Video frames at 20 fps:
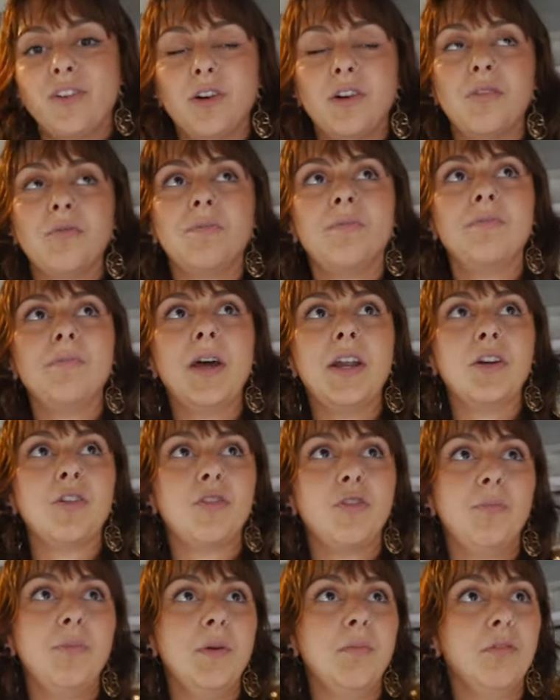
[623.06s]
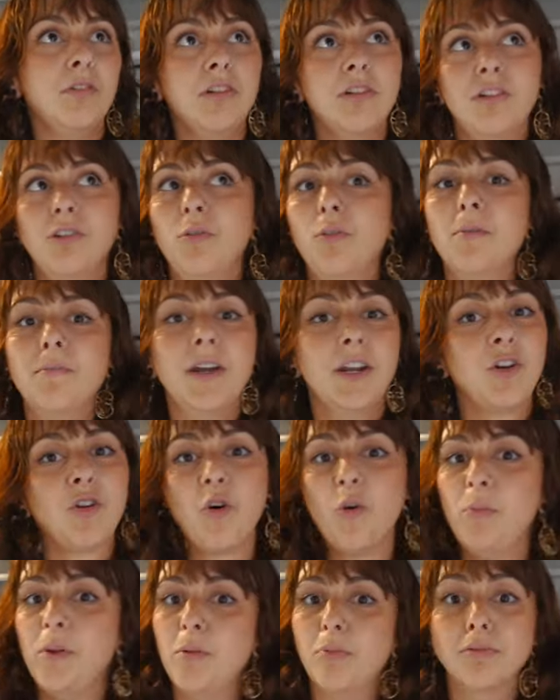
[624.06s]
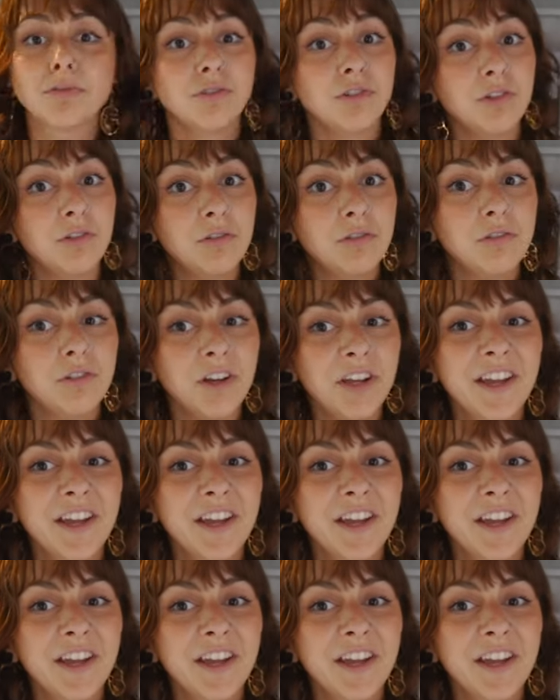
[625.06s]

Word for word: for medical people to do what medical people do.